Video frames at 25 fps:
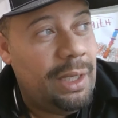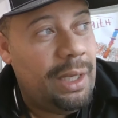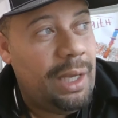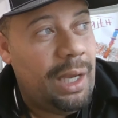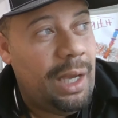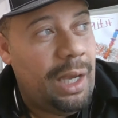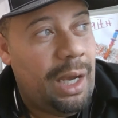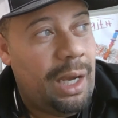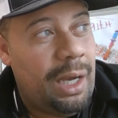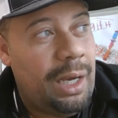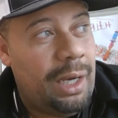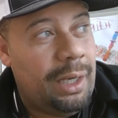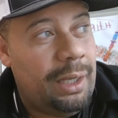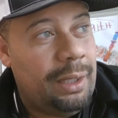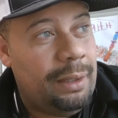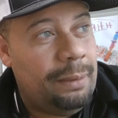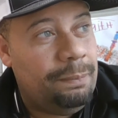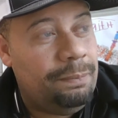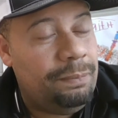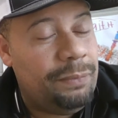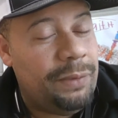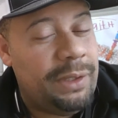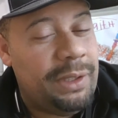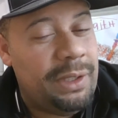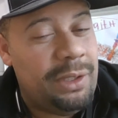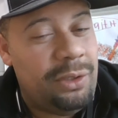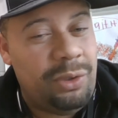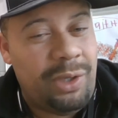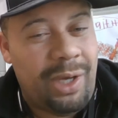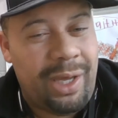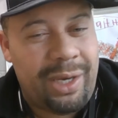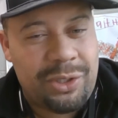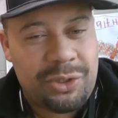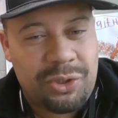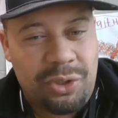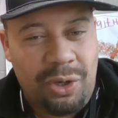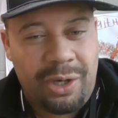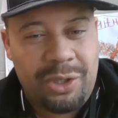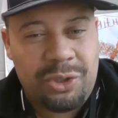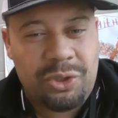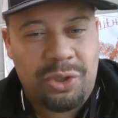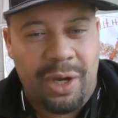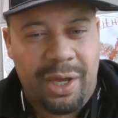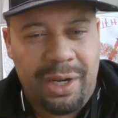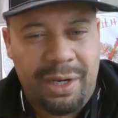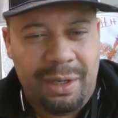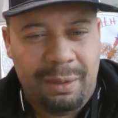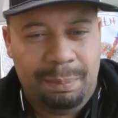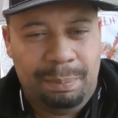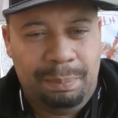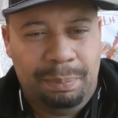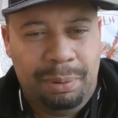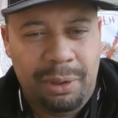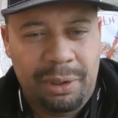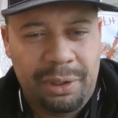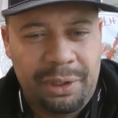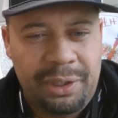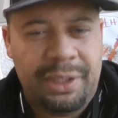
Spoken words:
And then you got to start trying to pull